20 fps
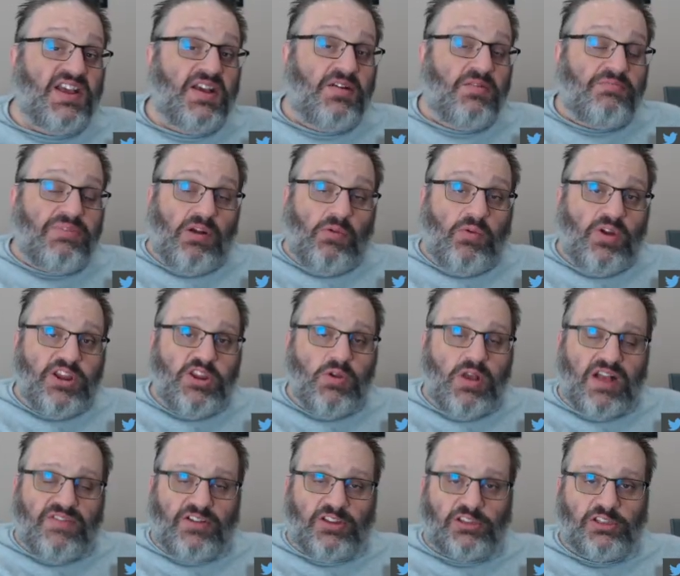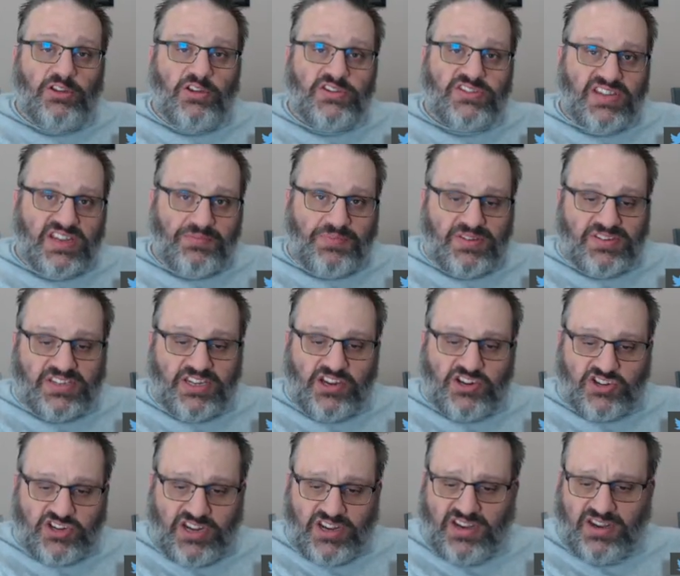But when you have a losing
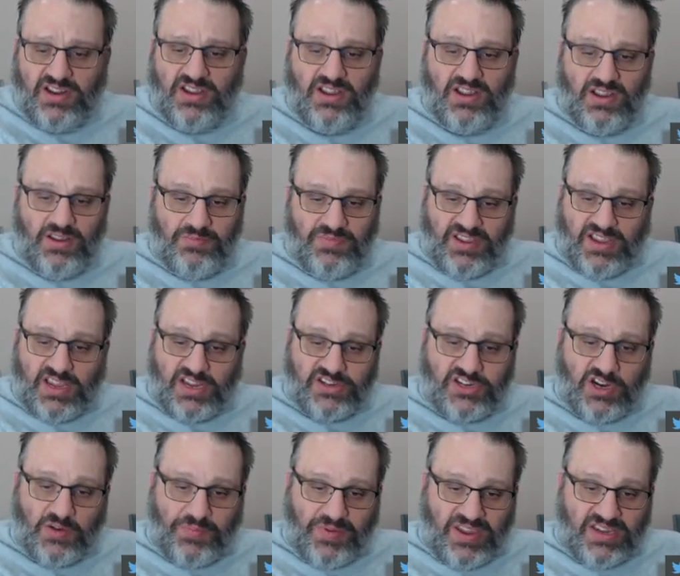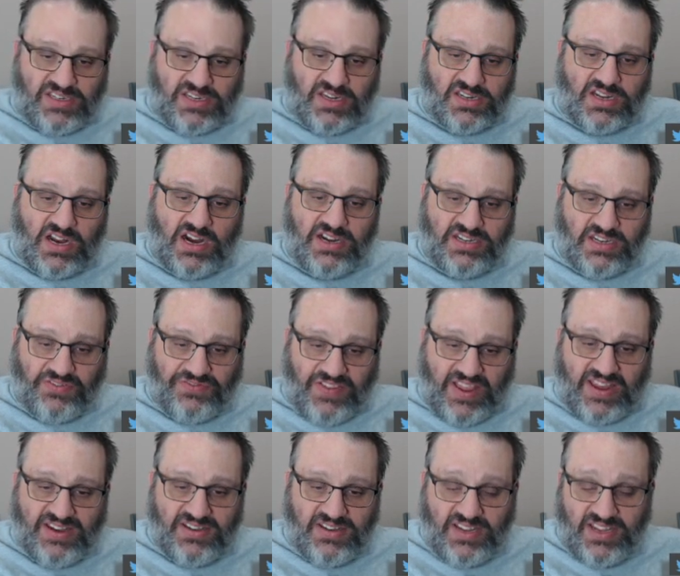position, because your pieces aren't
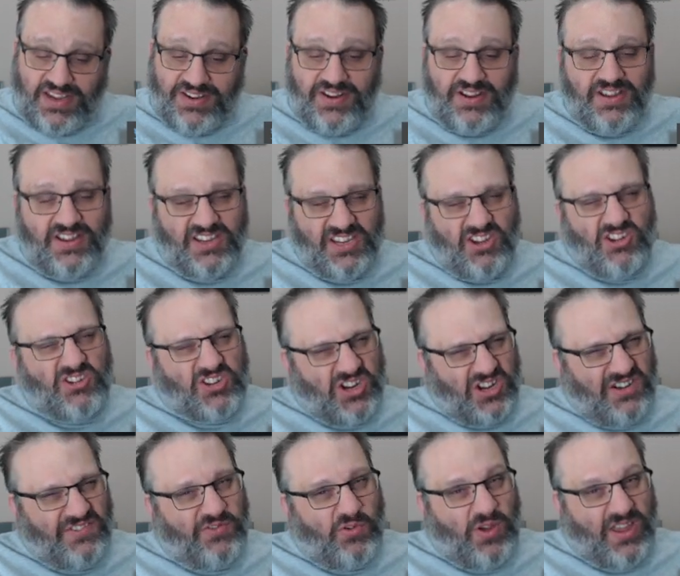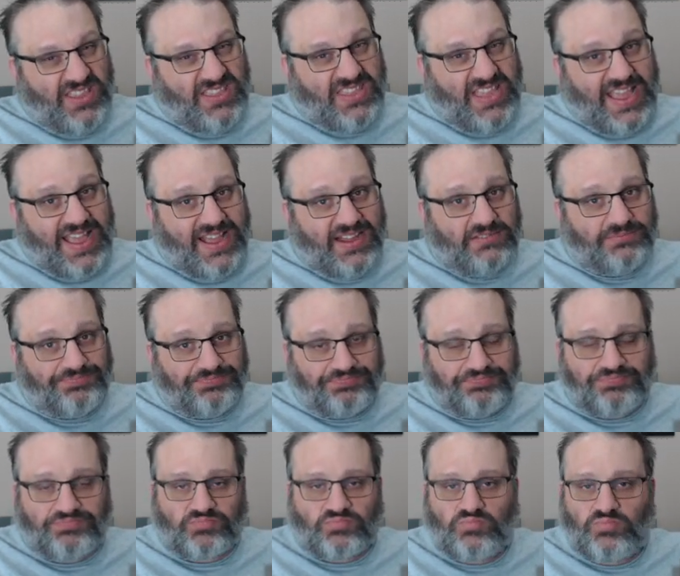defended, you should avoid that.
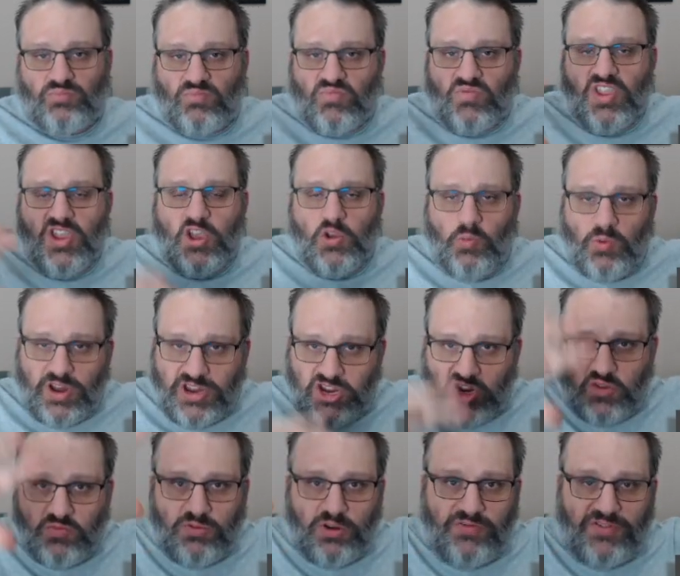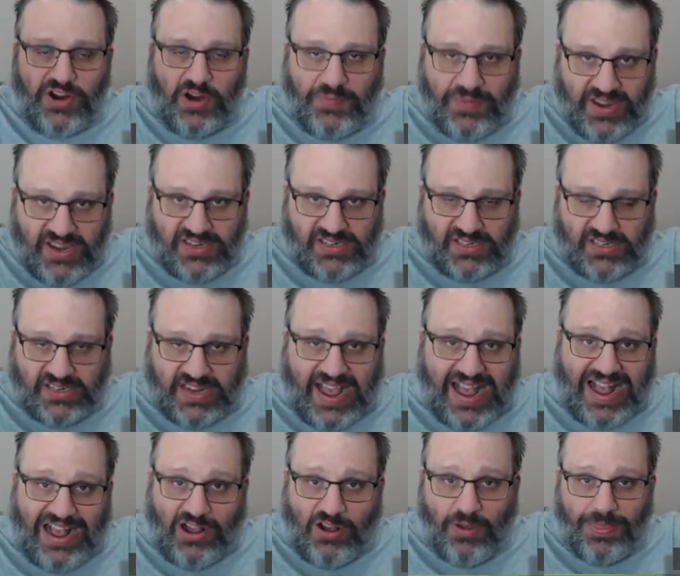When you move your pieces
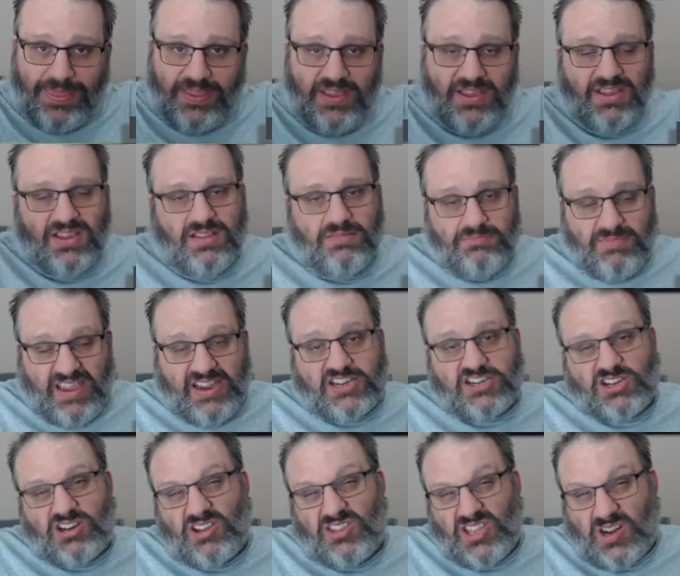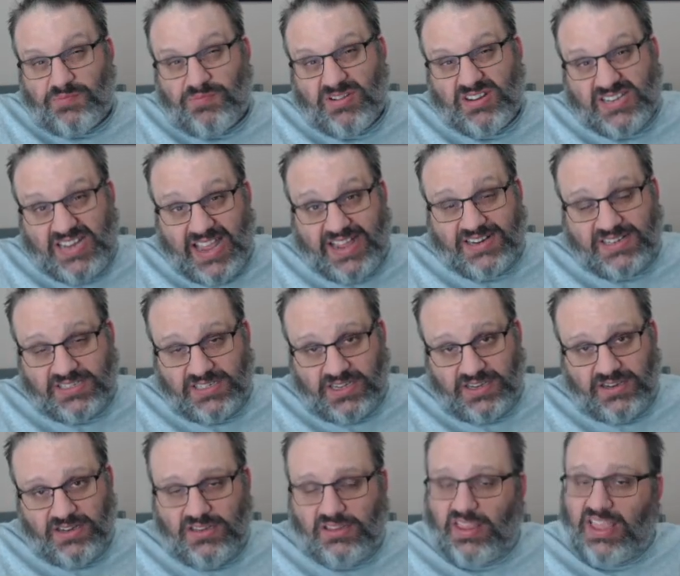out, make sure they're
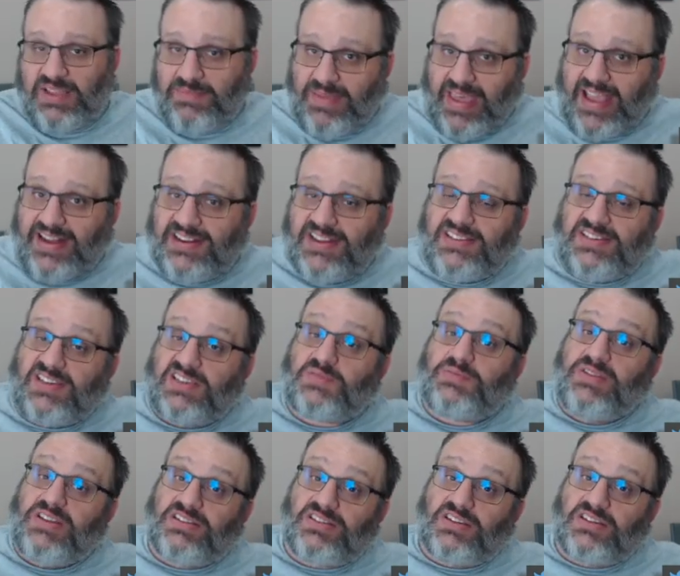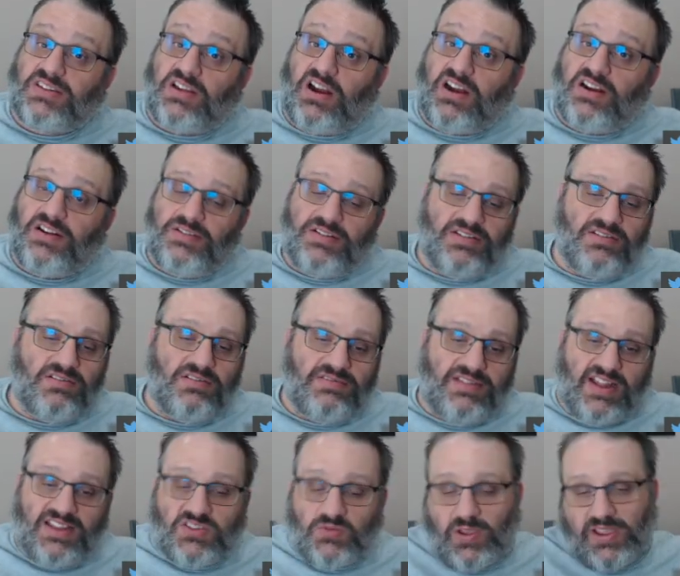protected, like Magnus's pieces are.
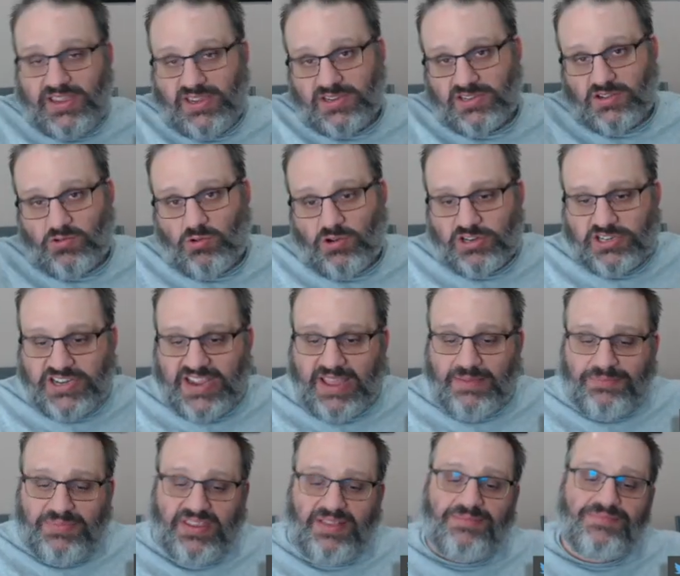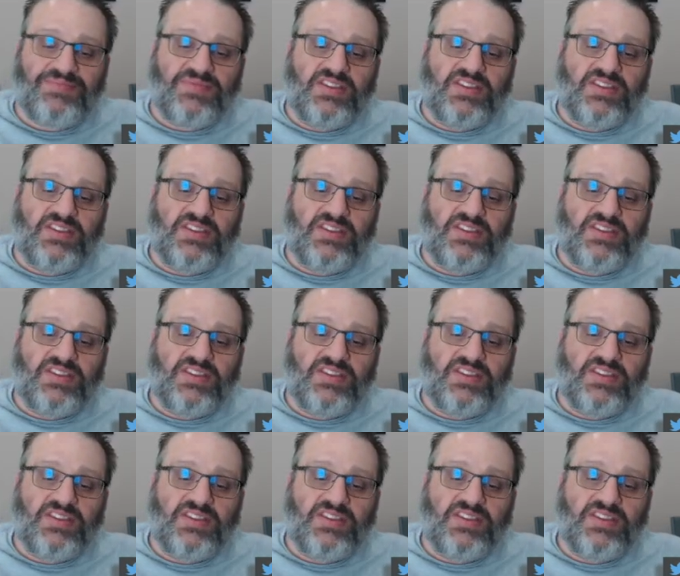That's why he's the world champion.